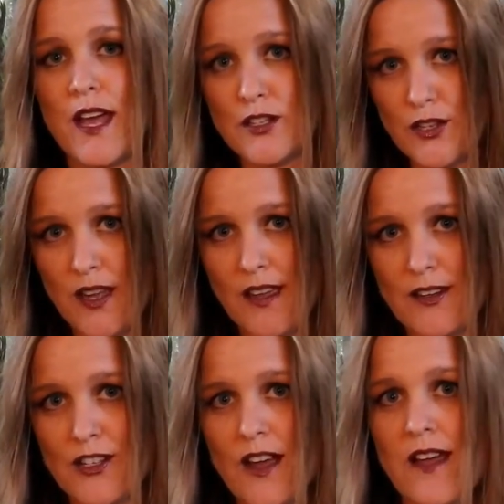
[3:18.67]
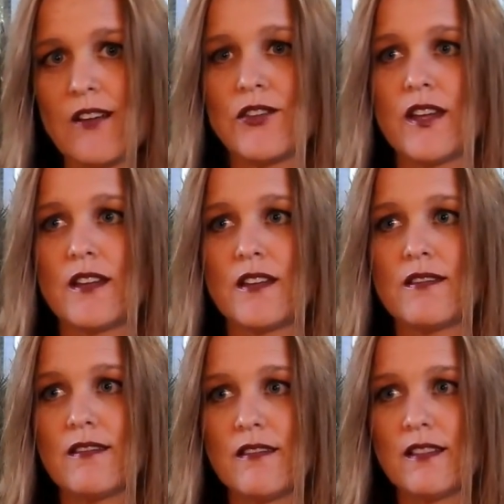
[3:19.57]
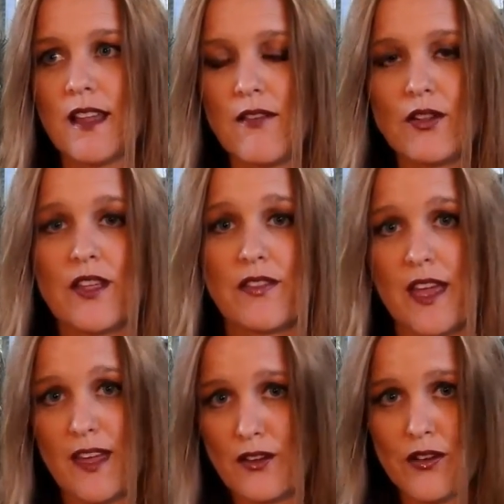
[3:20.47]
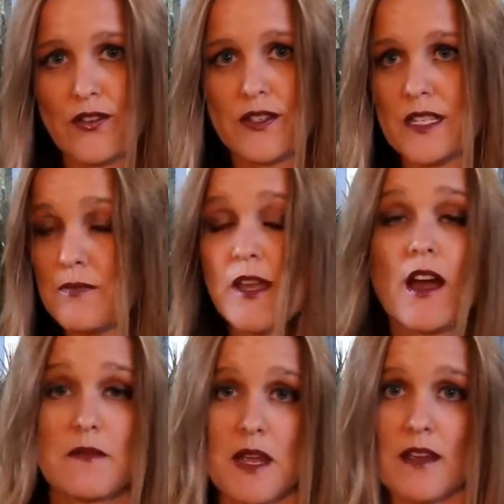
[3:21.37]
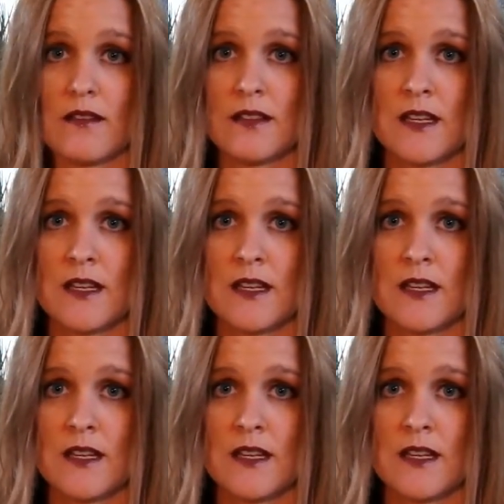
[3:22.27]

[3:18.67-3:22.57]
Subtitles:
educate a child at a level that they had earned is beyond me.